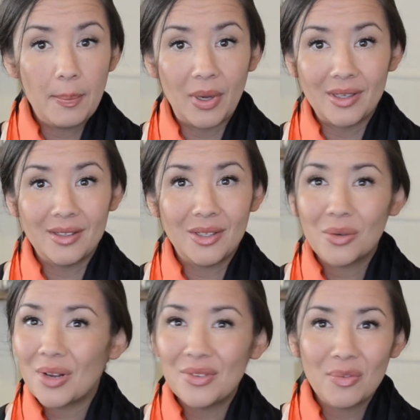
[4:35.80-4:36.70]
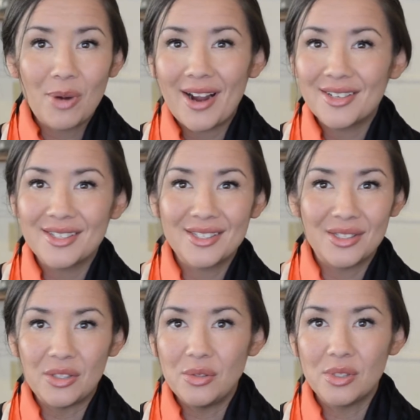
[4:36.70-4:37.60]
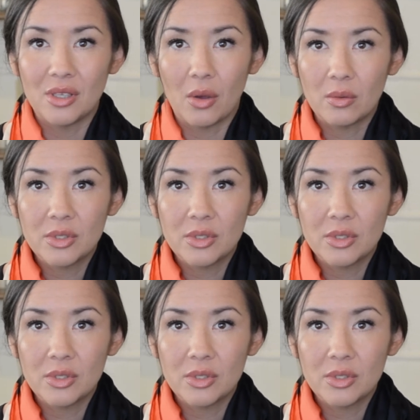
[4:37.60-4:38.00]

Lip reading: But you don't have enough practice to do so.